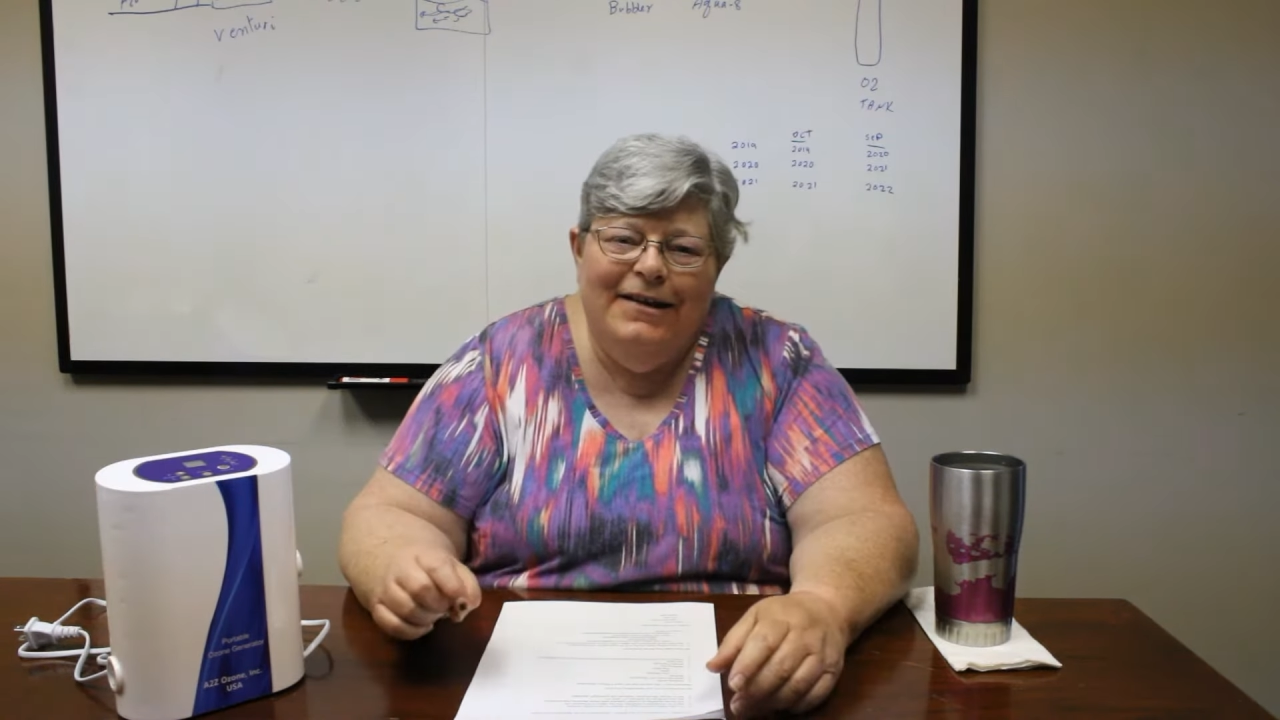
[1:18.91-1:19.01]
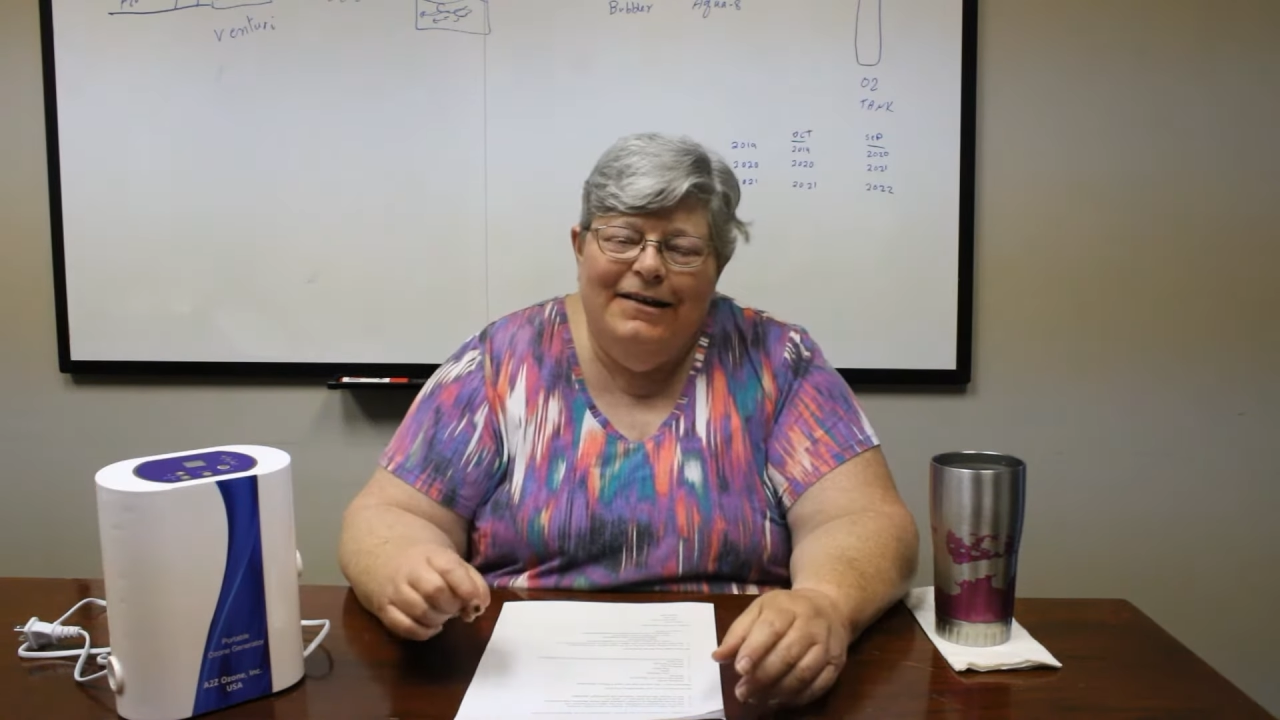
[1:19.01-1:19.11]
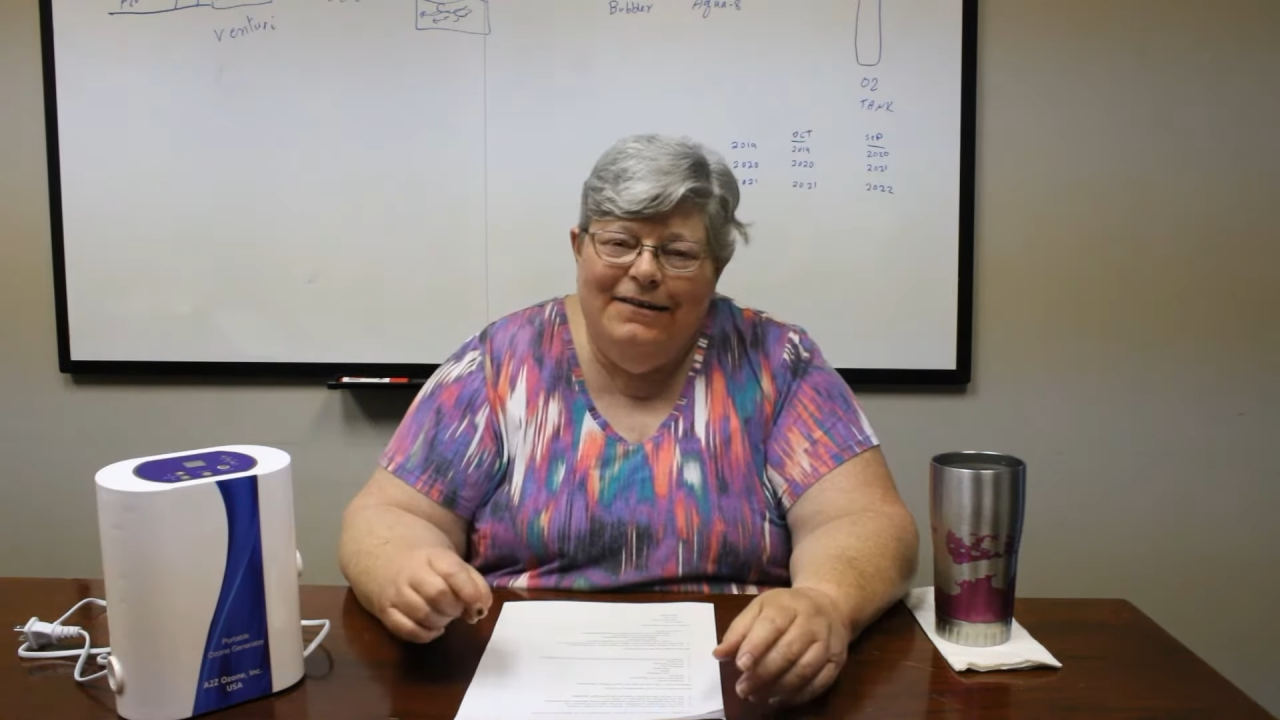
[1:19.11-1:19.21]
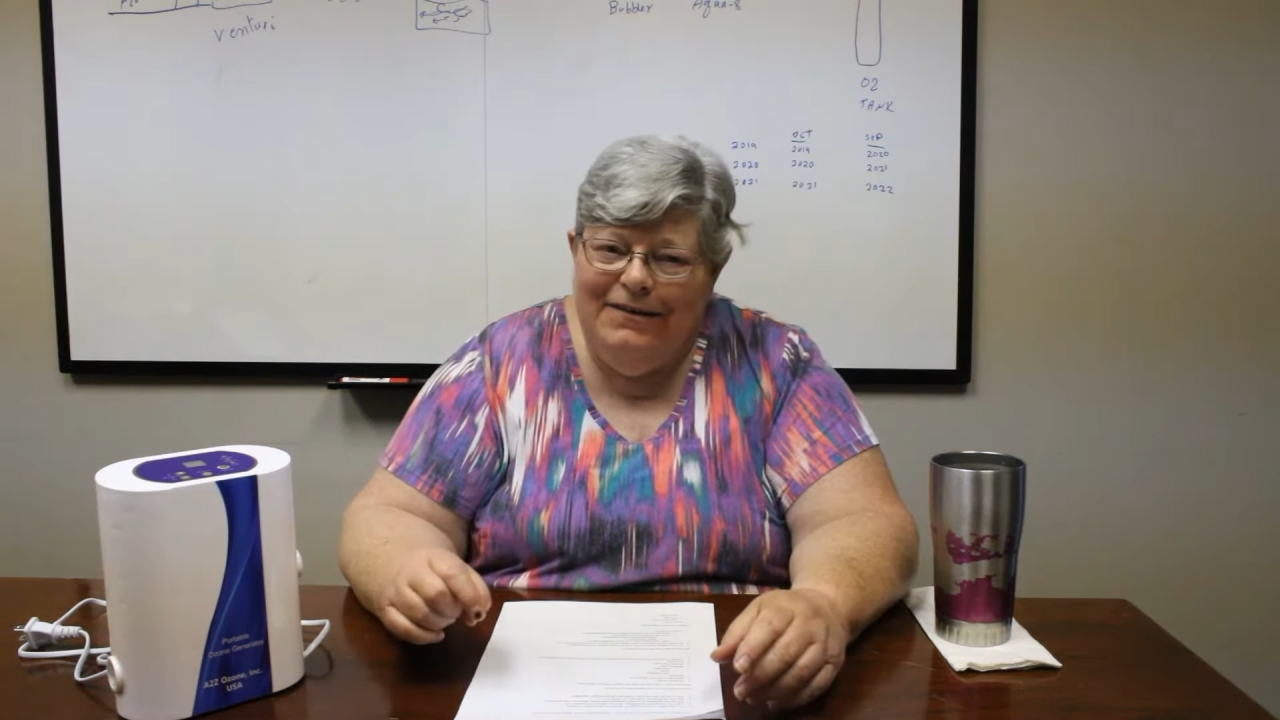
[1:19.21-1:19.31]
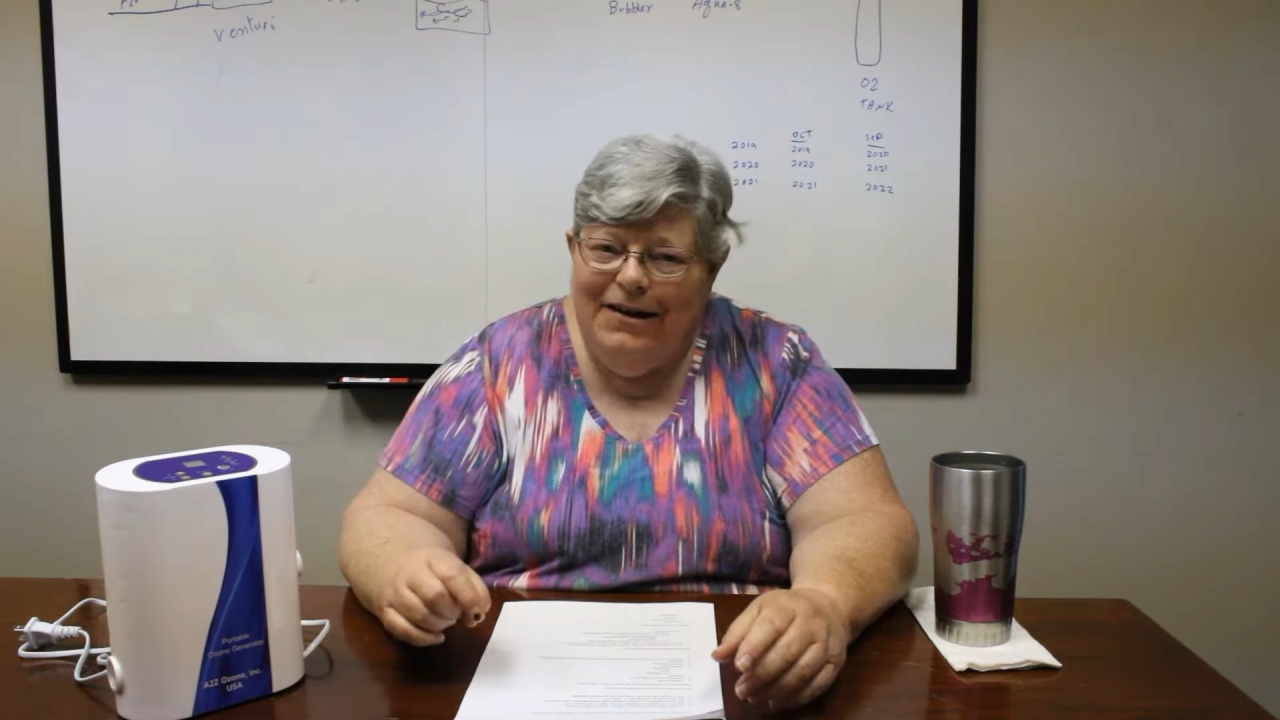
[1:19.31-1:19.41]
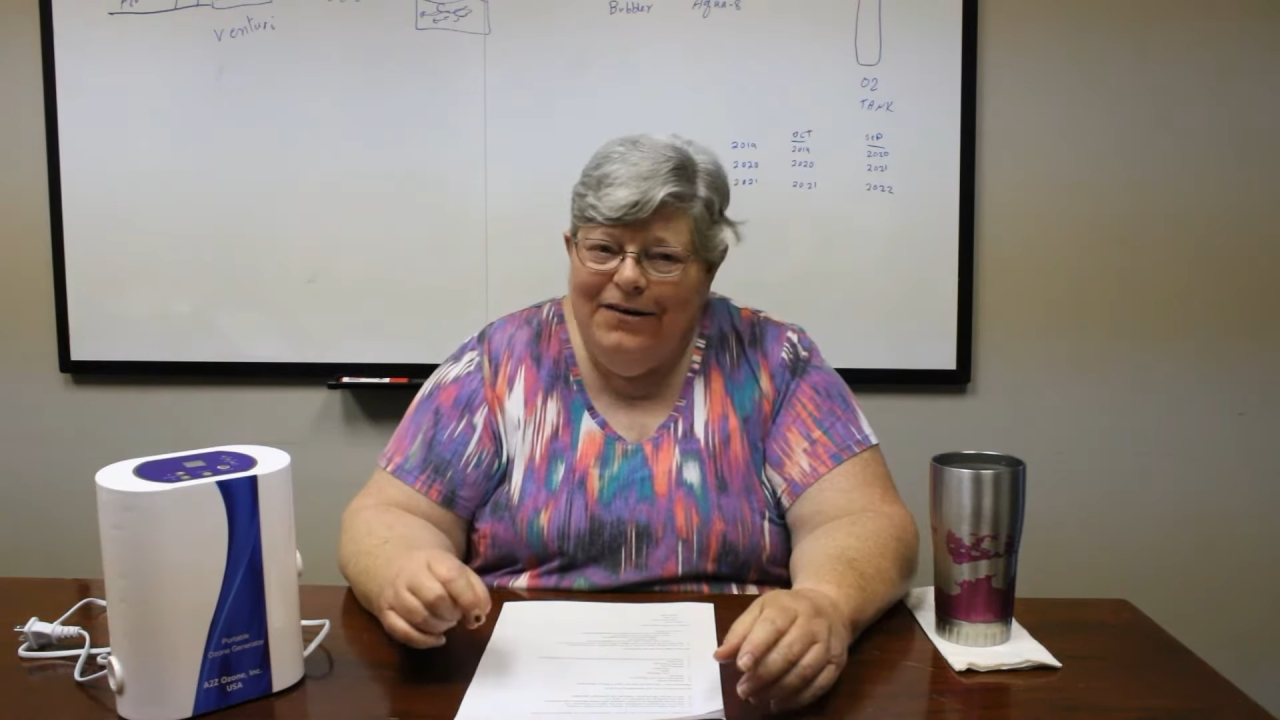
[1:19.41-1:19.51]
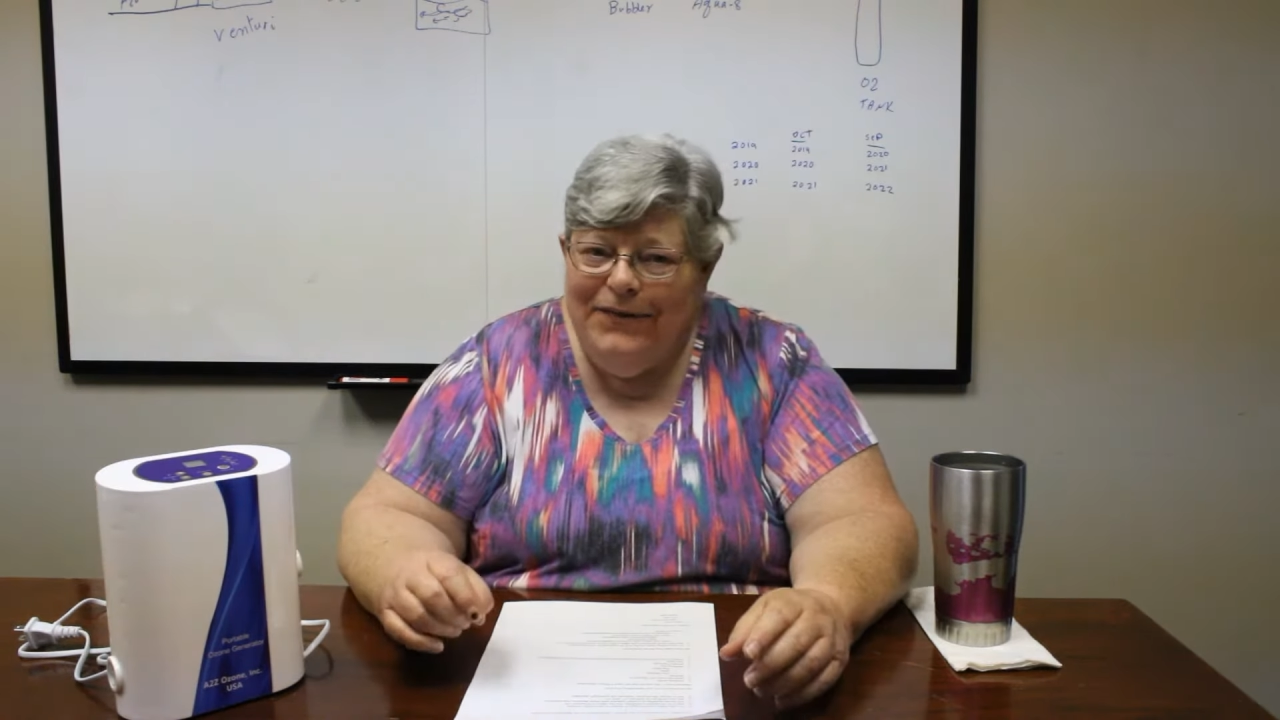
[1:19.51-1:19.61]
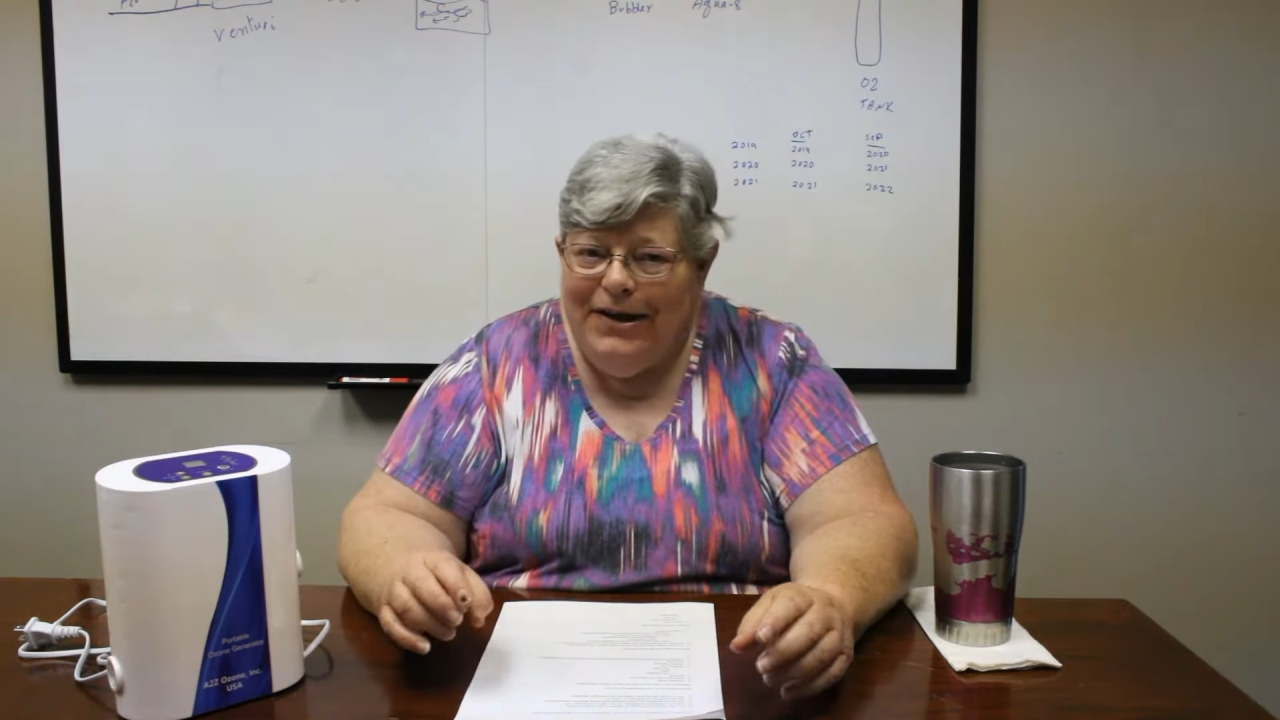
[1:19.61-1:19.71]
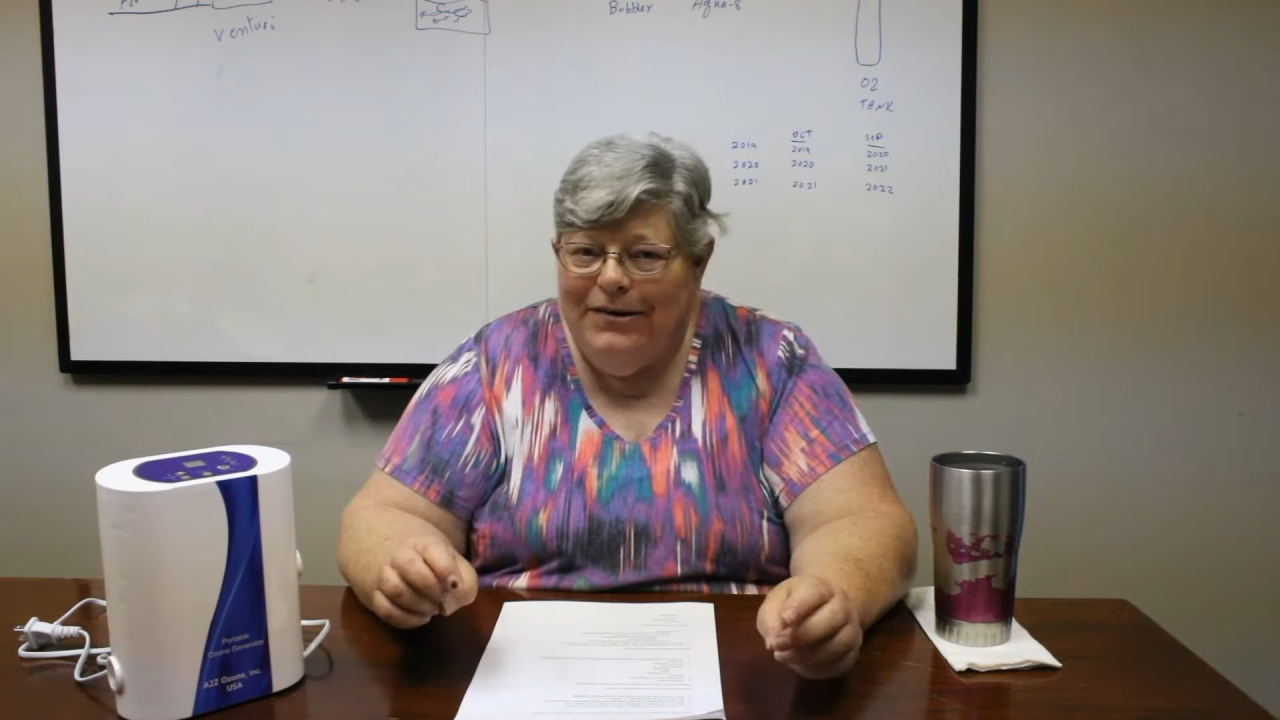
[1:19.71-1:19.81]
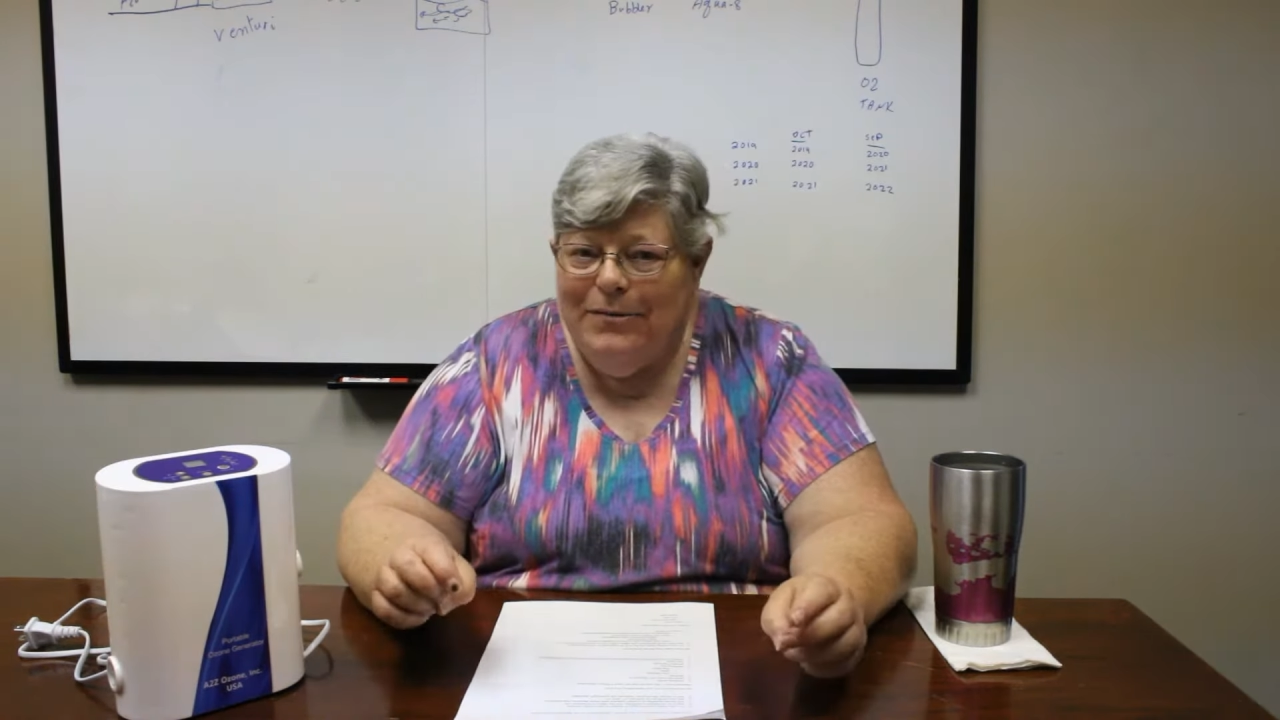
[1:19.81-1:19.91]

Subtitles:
instead of out